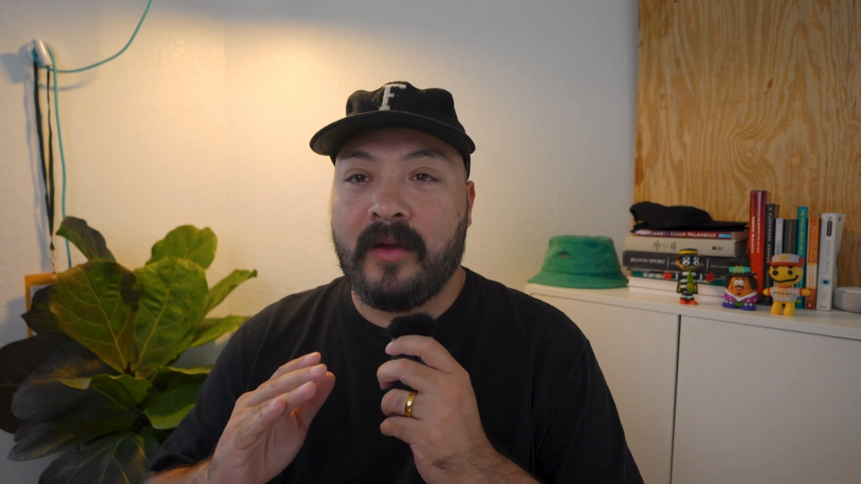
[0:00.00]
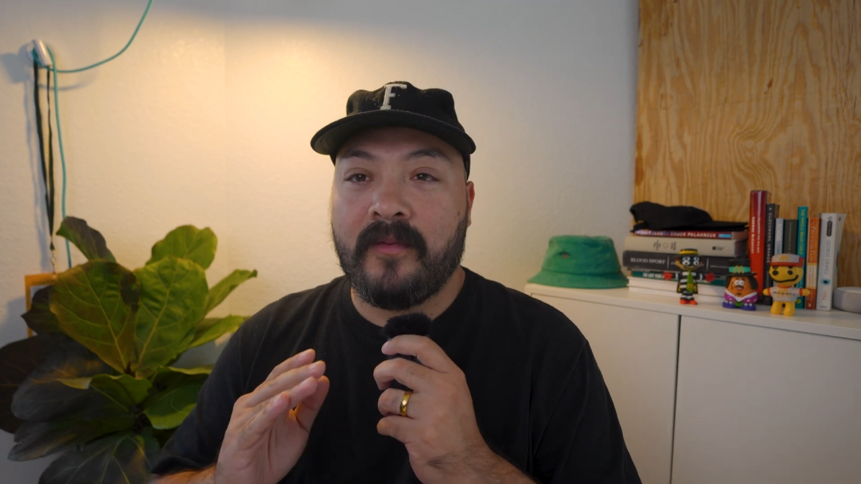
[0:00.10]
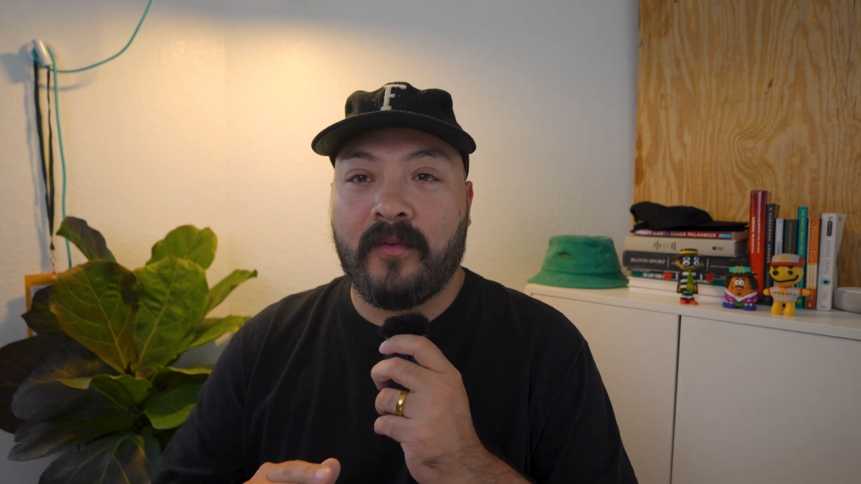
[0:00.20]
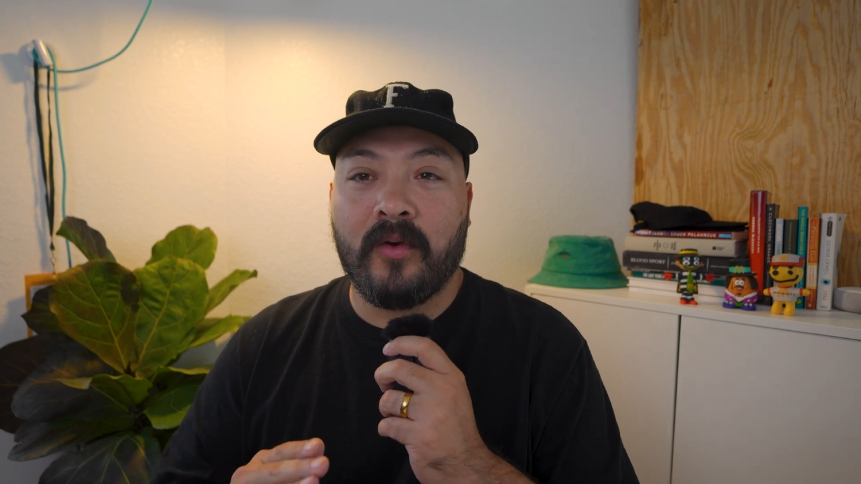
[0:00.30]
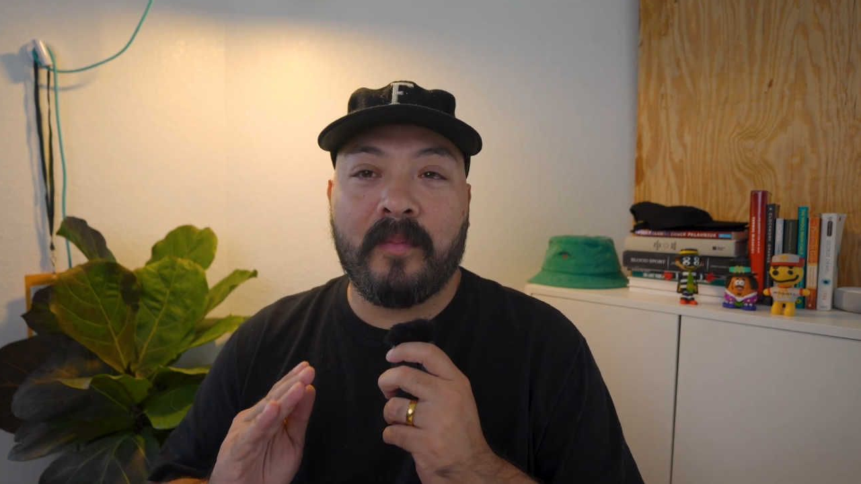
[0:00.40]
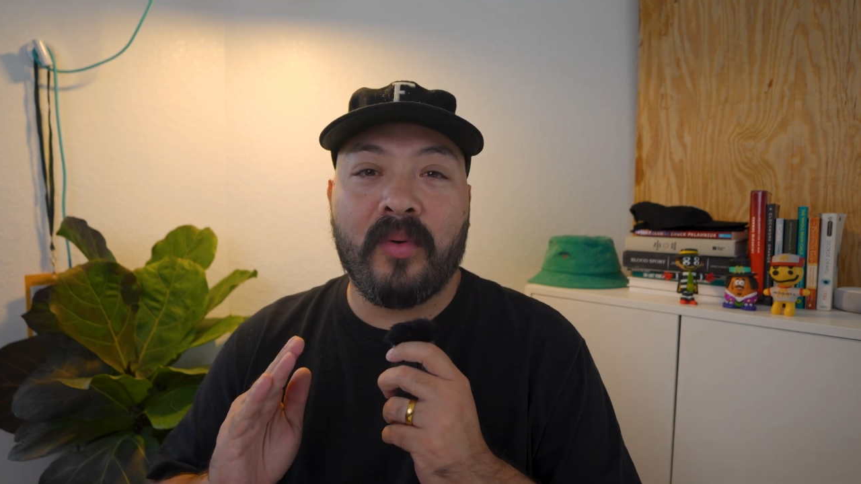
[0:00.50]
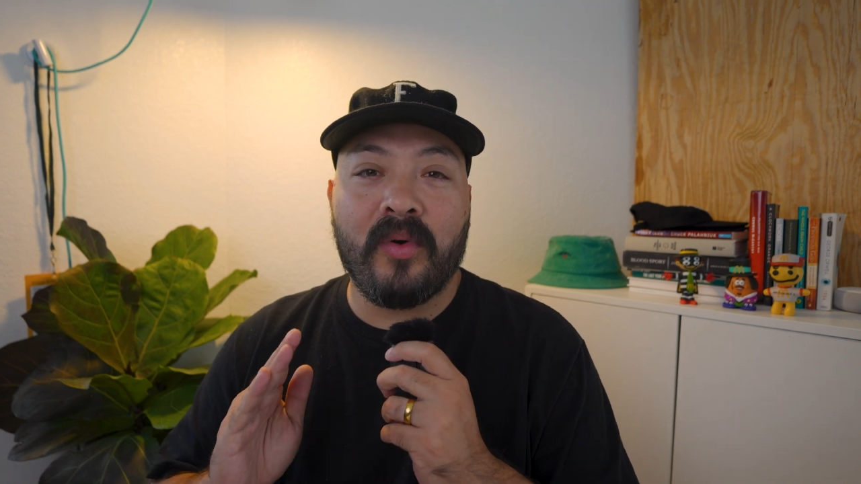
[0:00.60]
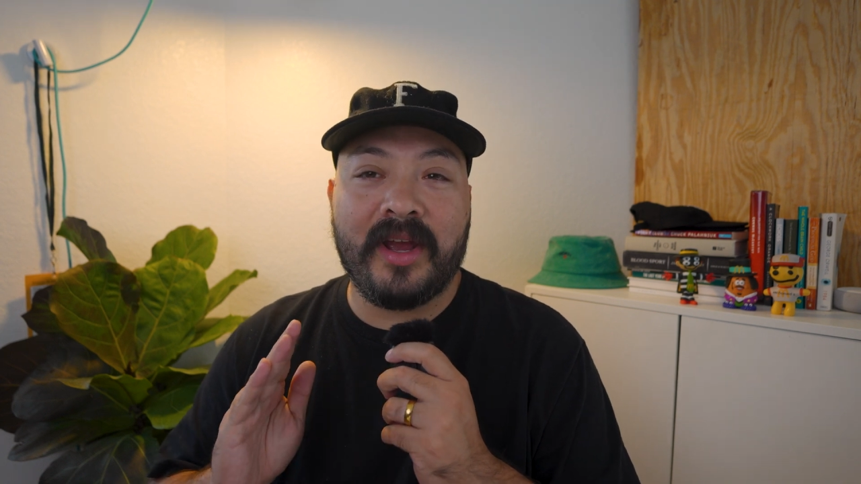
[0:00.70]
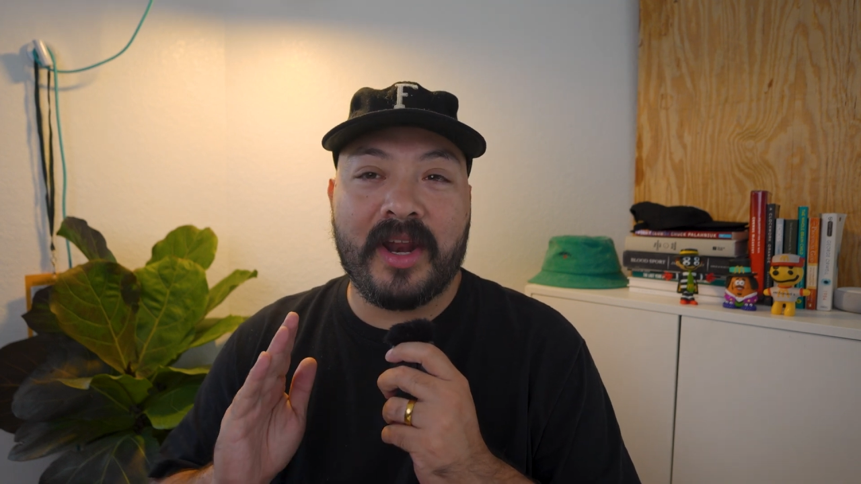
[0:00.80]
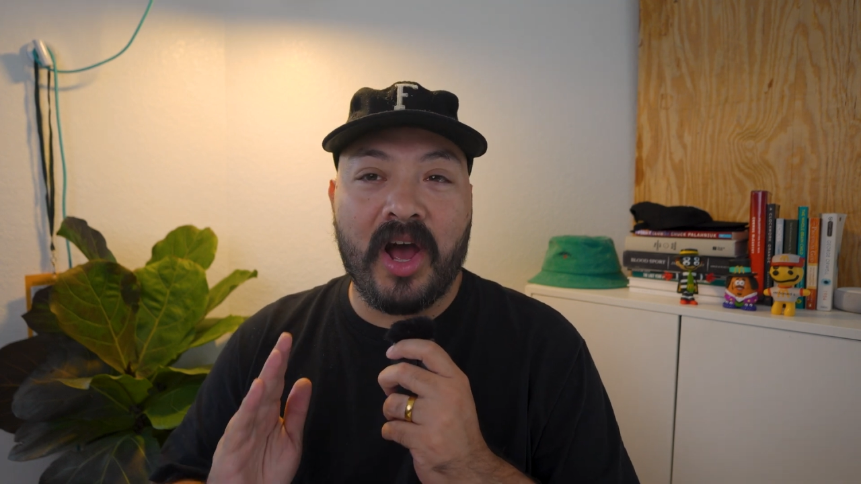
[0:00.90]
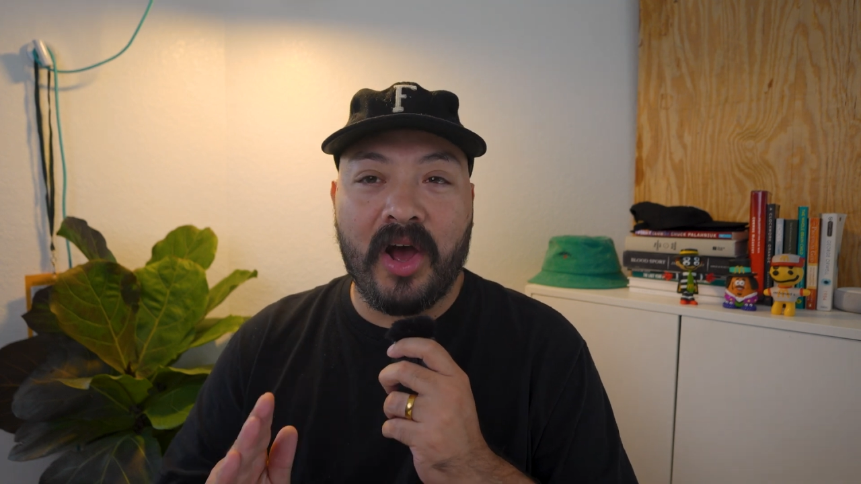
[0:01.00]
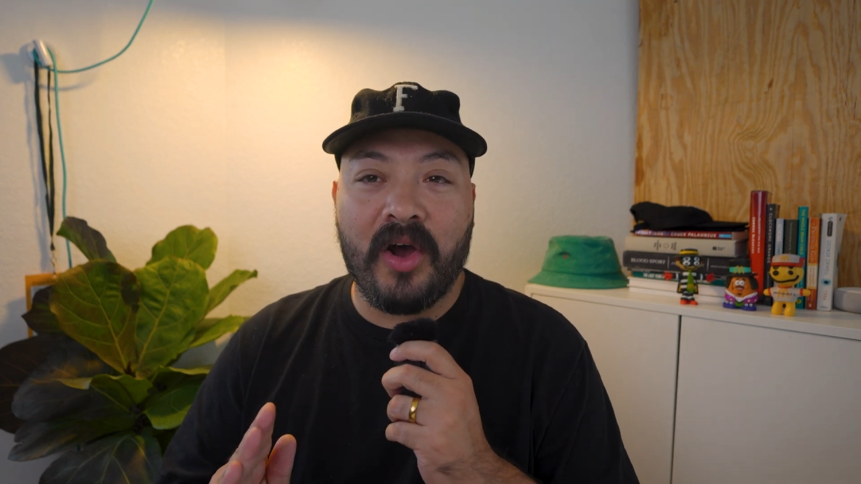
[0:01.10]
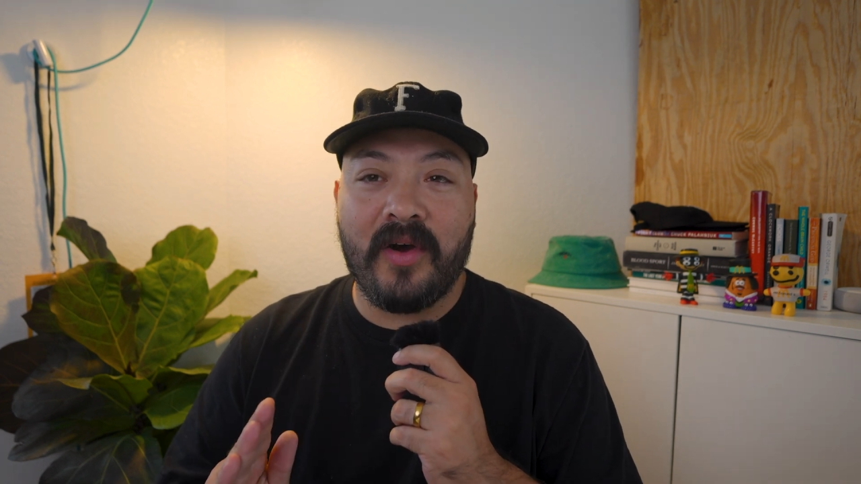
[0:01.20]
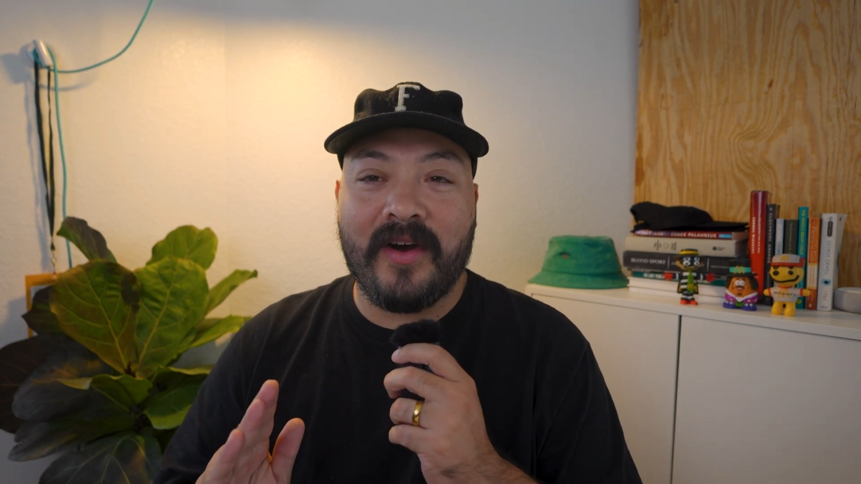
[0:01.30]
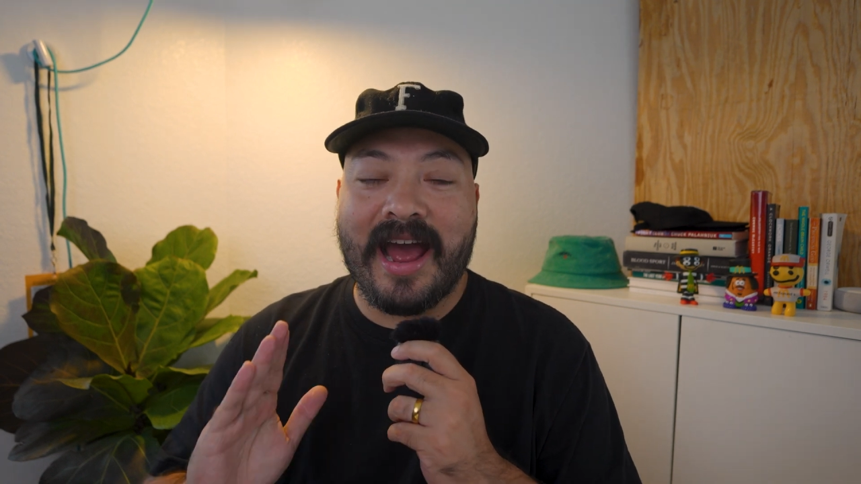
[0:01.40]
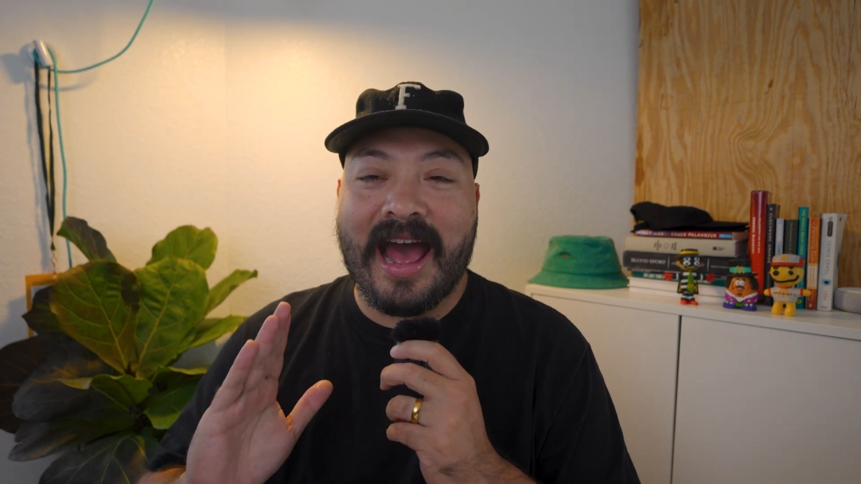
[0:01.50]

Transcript: 4.0